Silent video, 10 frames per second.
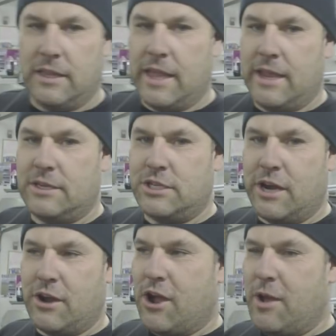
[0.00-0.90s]
Like,
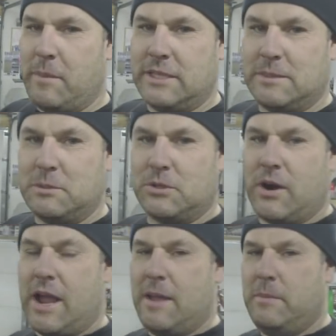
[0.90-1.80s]
share, comment,
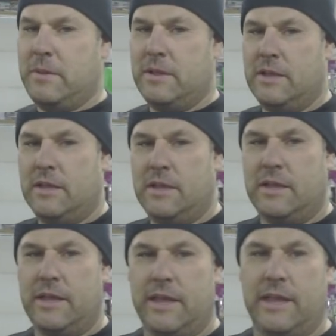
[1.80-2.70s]
subscribe,
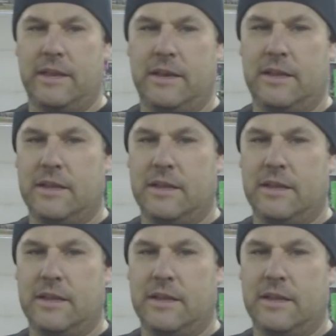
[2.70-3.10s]
and